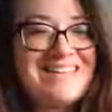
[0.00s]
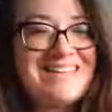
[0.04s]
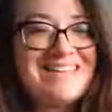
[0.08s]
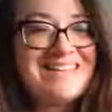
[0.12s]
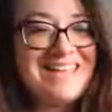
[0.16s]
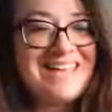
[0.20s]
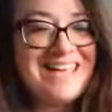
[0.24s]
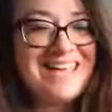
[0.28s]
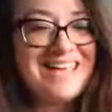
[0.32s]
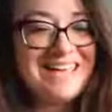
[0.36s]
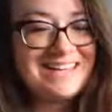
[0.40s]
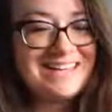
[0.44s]

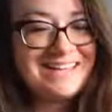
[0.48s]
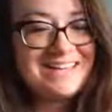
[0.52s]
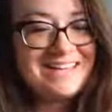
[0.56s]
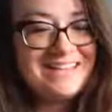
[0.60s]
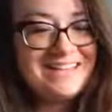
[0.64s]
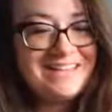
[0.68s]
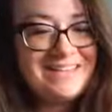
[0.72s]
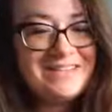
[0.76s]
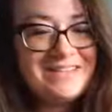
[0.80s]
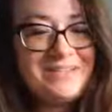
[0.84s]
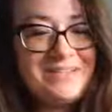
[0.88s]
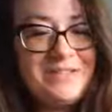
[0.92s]

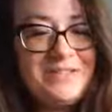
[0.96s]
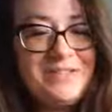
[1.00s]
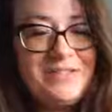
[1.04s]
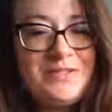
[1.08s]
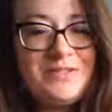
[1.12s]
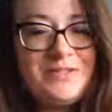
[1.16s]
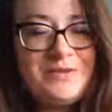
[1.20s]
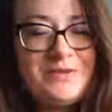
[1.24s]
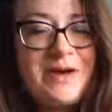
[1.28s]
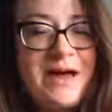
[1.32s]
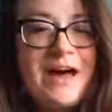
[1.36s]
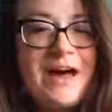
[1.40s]
link
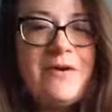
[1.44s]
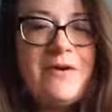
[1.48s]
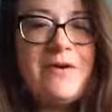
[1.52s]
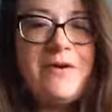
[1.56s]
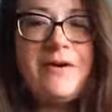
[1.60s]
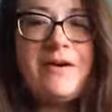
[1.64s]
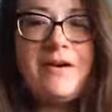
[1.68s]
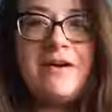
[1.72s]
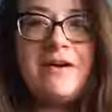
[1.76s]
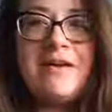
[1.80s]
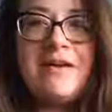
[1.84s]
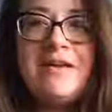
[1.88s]
to
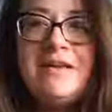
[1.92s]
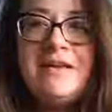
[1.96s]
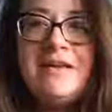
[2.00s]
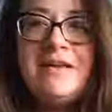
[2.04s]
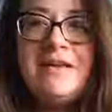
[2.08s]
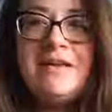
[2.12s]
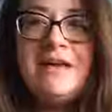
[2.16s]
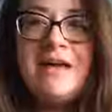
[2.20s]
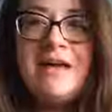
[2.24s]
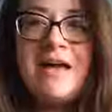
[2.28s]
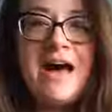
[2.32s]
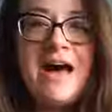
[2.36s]
our
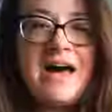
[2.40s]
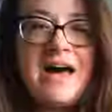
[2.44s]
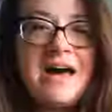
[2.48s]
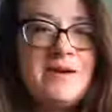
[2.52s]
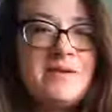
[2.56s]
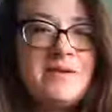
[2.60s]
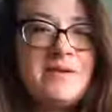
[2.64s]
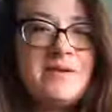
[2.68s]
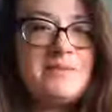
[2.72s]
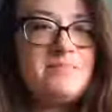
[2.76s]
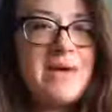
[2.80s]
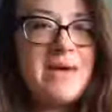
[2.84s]

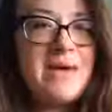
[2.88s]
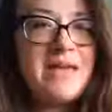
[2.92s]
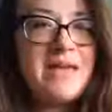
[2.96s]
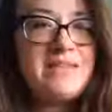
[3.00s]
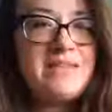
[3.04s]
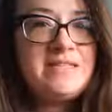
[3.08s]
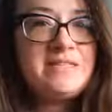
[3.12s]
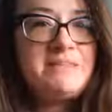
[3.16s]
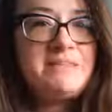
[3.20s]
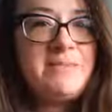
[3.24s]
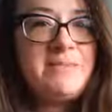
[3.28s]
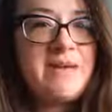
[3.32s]

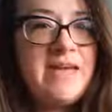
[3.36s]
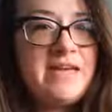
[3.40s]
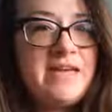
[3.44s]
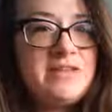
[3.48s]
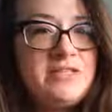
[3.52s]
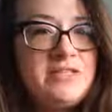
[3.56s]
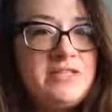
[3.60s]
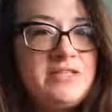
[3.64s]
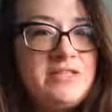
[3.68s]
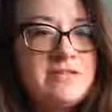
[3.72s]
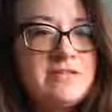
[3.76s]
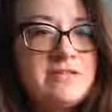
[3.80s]
pets
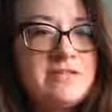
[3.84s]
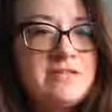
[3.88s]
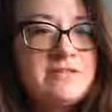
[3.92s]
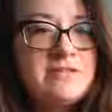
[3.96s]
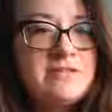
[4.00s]
page,